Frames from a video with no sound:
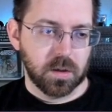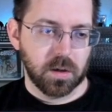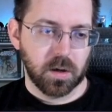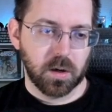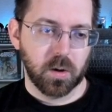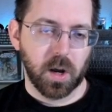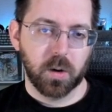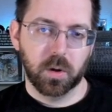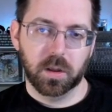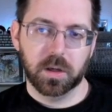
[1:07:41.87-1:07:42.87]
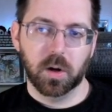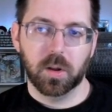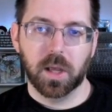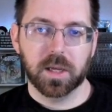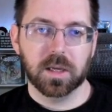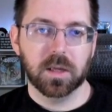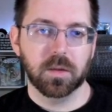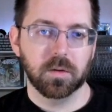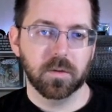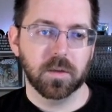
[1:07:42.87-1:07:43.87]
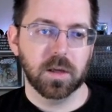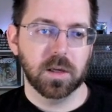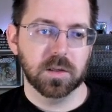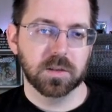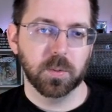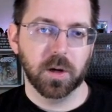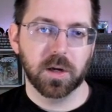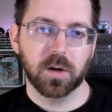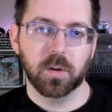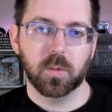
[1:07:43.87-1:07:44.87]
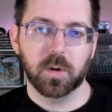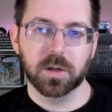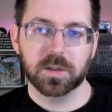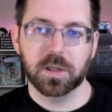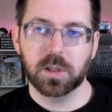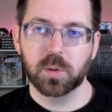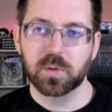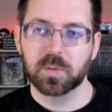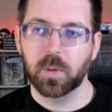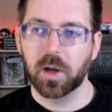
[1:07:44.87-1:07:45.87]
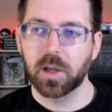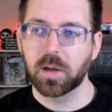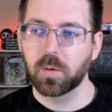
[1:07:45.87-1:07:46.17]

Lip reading: Oh, I really don't like either of these, but I don't want to use my